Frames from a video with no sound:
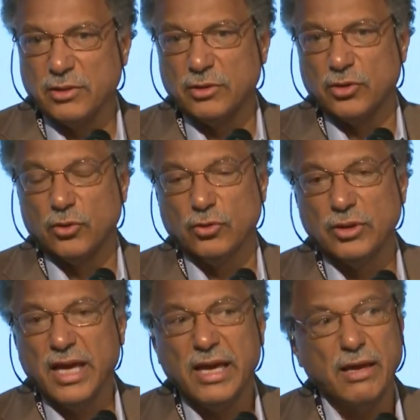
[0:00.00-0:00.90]
So
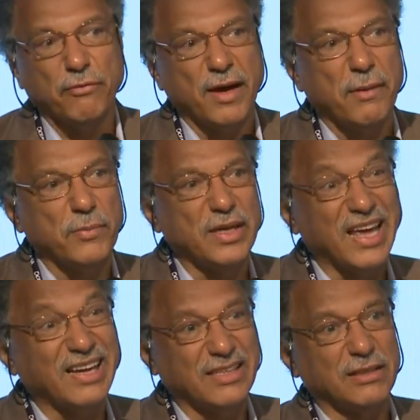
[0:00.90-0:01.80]
today, if I'm
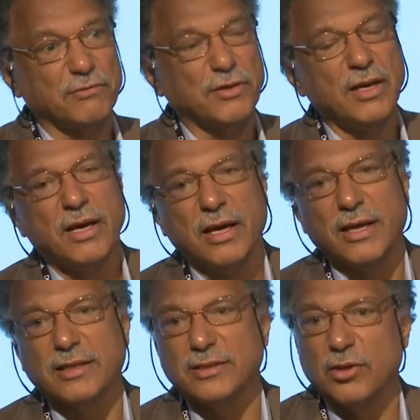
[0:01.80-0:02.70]
negative,
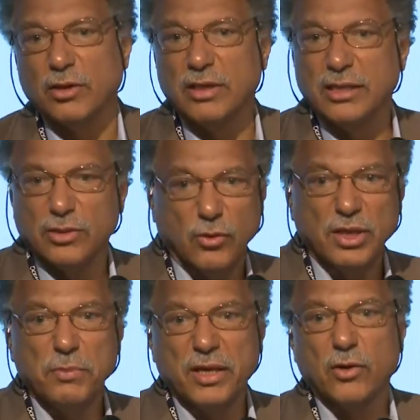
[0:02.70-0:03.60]
it's only
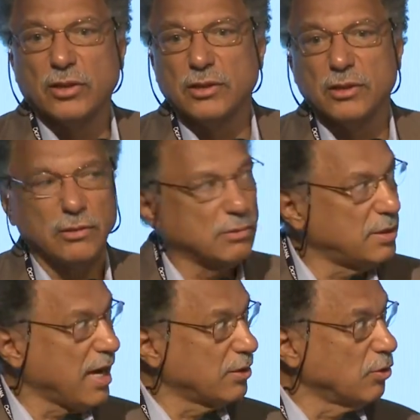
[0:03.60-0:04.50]
because the
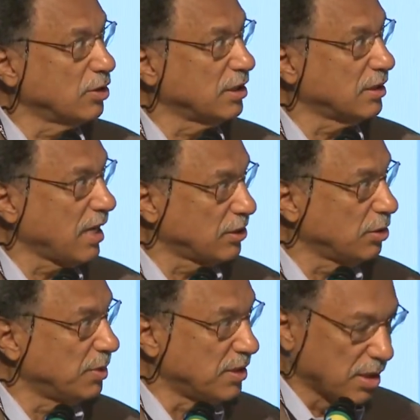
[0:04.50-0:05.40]
diagnosis has to
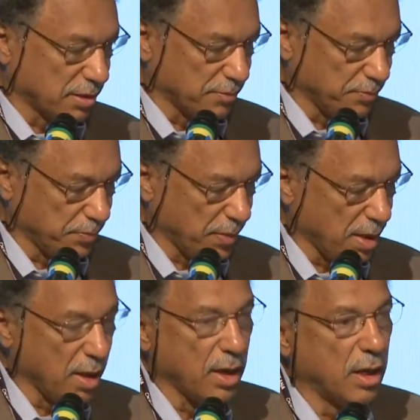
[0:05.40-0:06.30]
be
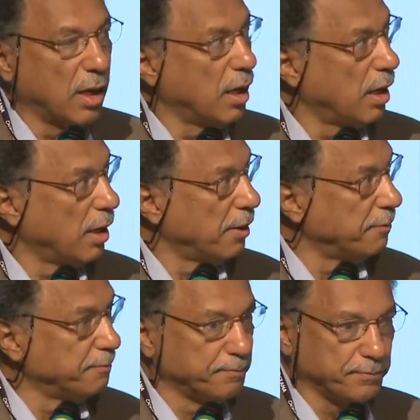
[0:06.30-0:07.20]
done.